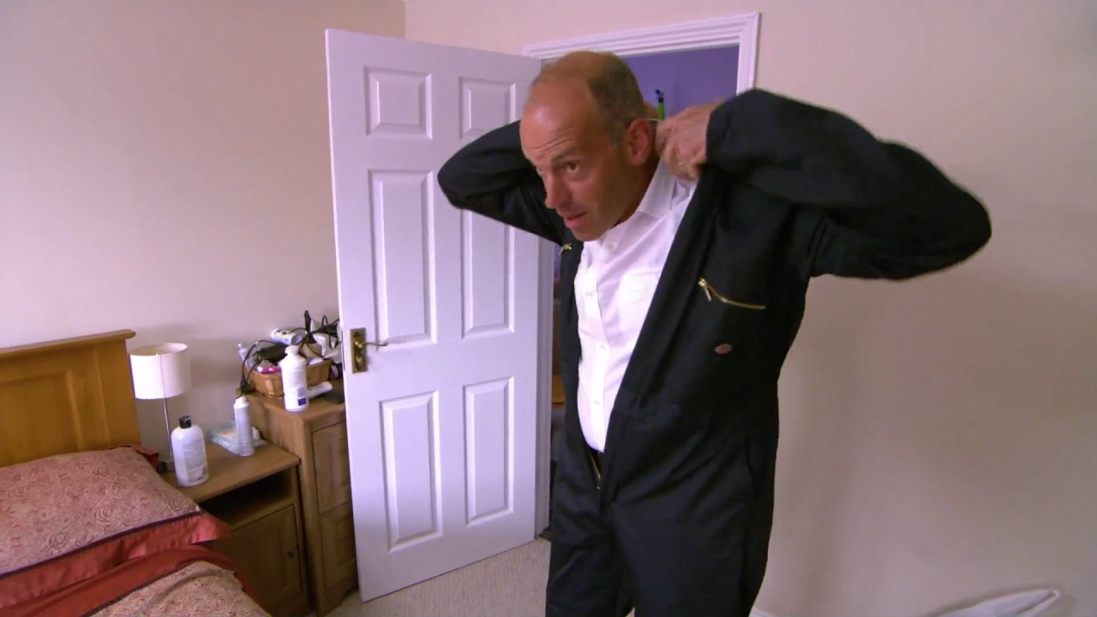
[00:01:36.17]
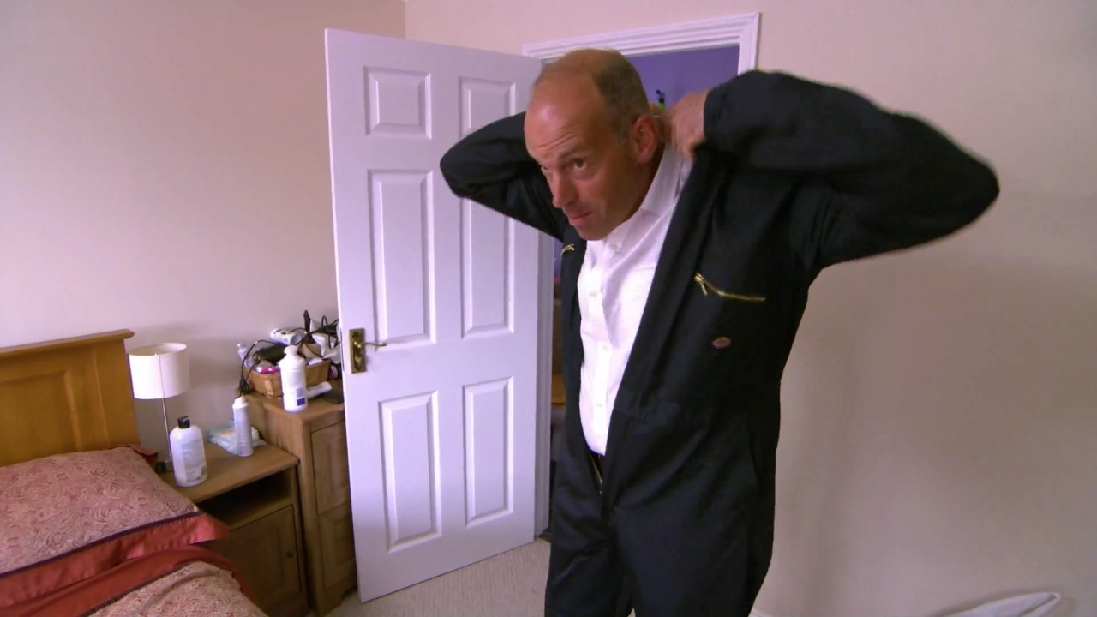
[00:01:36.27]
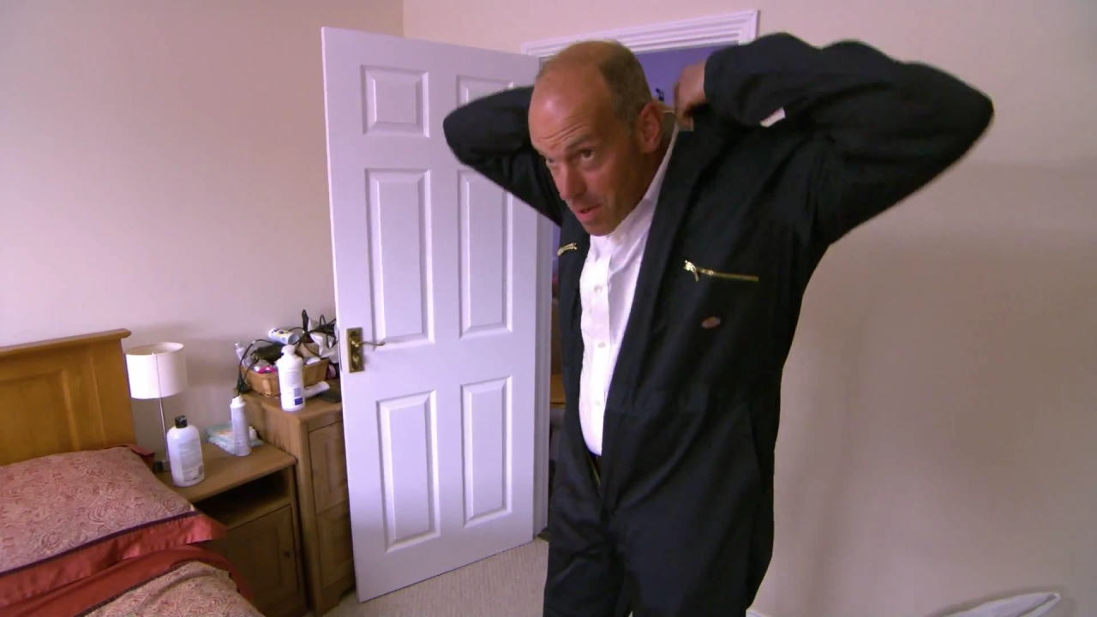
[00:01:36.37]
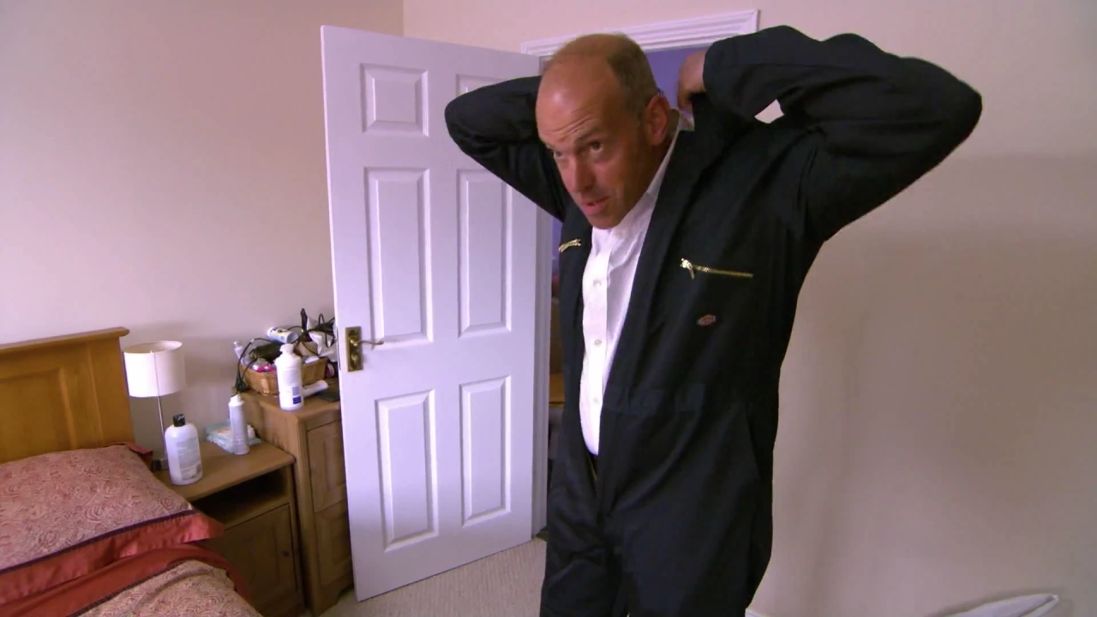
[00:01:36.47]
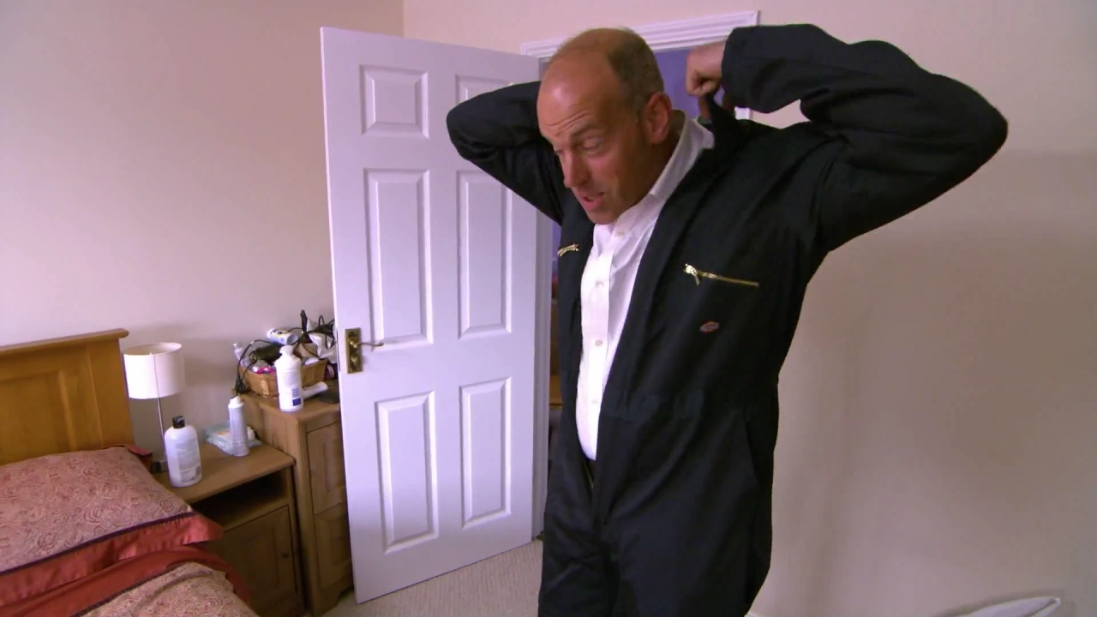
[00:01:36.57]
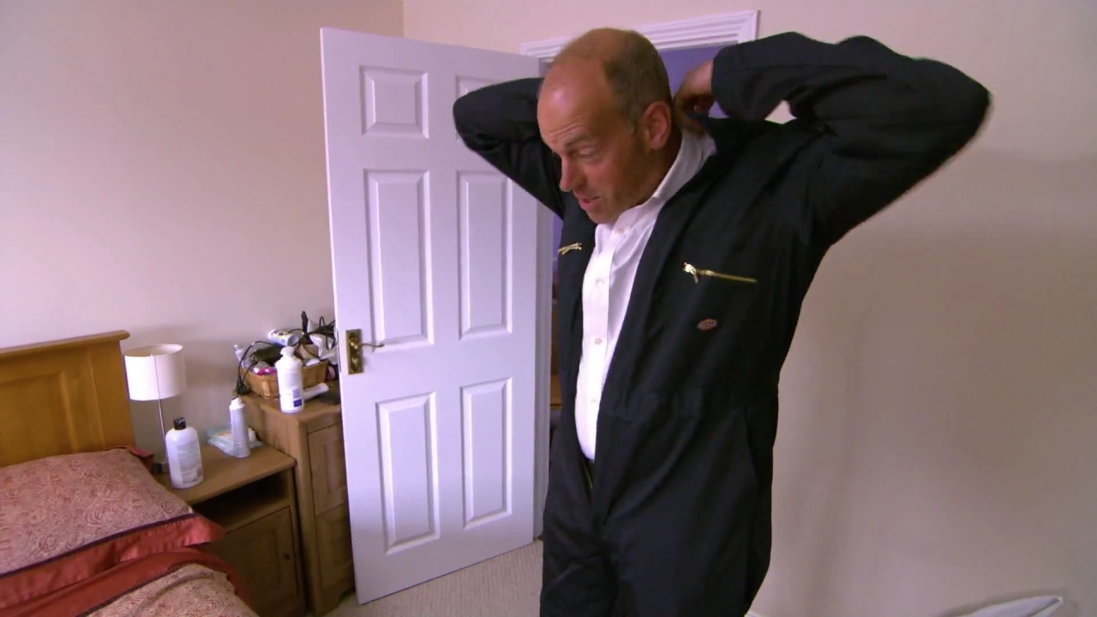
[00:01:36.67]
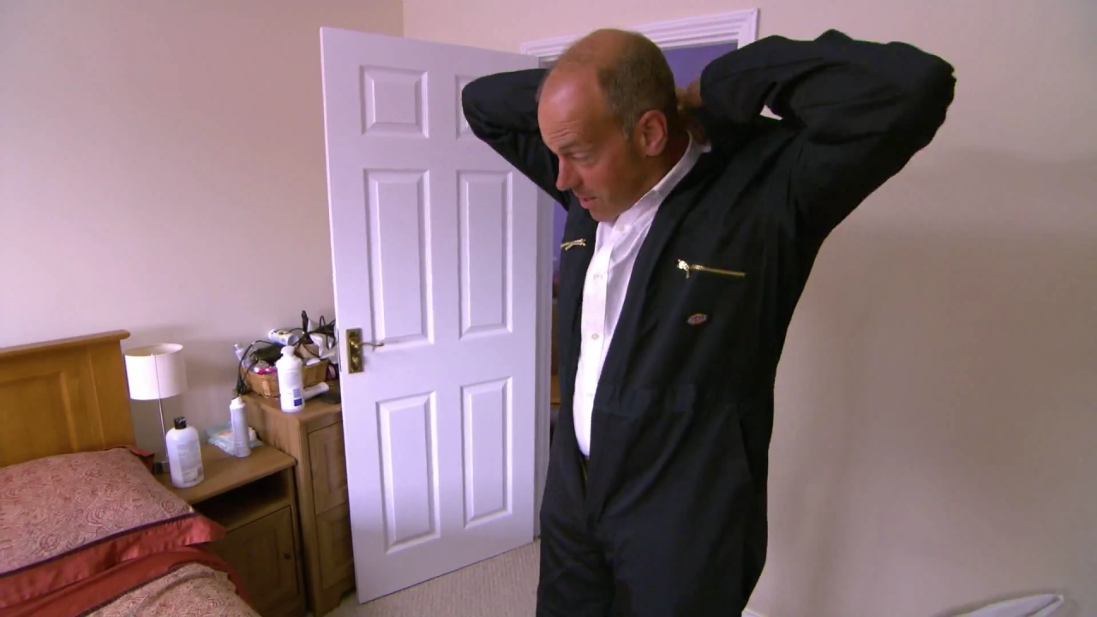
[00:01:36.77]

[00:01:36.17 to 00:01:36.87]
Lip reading: that much is